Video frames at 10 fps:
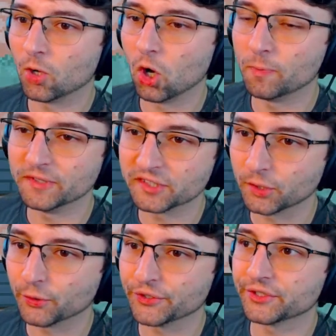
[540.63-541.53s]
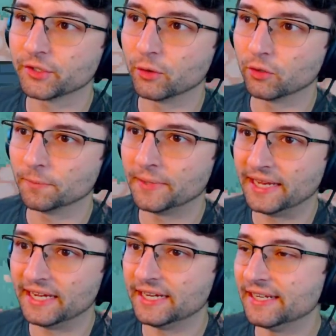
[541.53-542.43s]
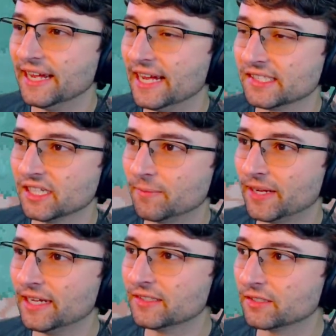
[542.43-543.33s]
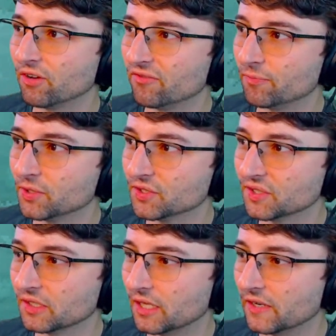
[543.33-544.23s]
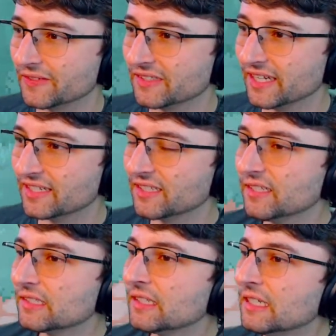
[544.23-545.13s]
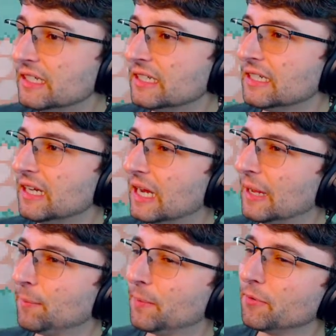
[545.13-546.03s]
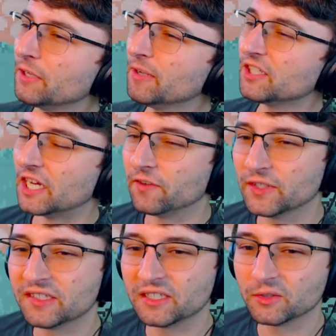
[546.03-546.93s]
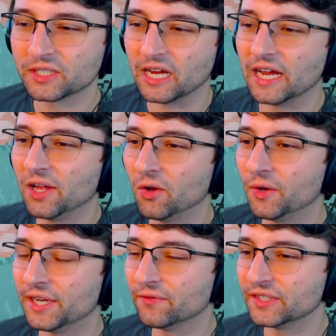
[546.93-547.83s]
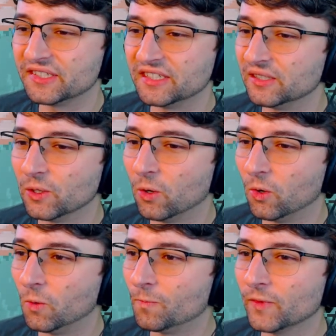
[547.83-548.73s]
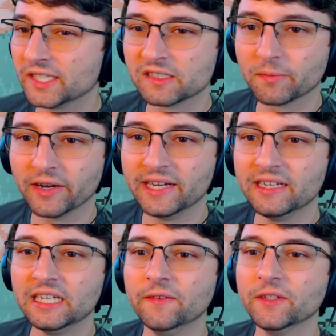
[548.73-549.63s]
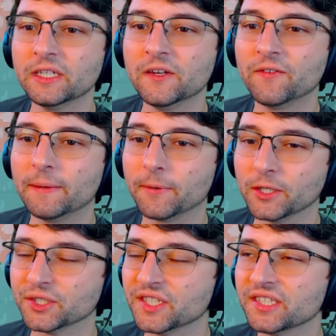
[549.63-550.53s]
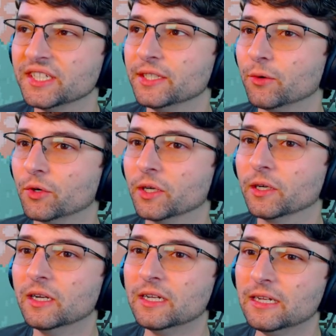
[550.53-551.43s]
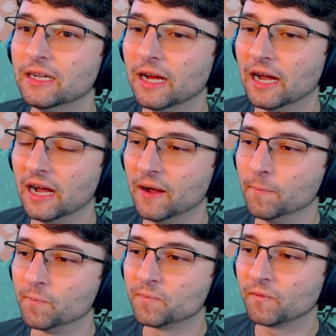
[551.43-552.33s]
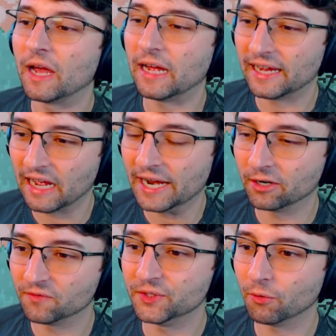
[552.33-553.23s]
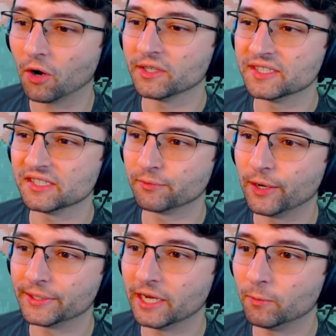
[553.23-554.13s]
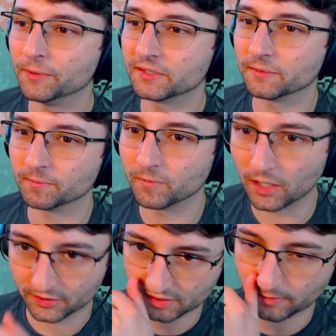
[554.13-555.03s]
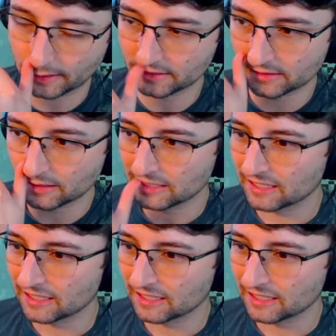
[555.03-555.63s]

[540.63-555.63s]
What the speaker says: open source or paid asset packs. So I've purchased a lot of these assets. But pretty much every single tile and every single like sprite, even if I purchased it or I hire a few artists as well to help with some other sprites,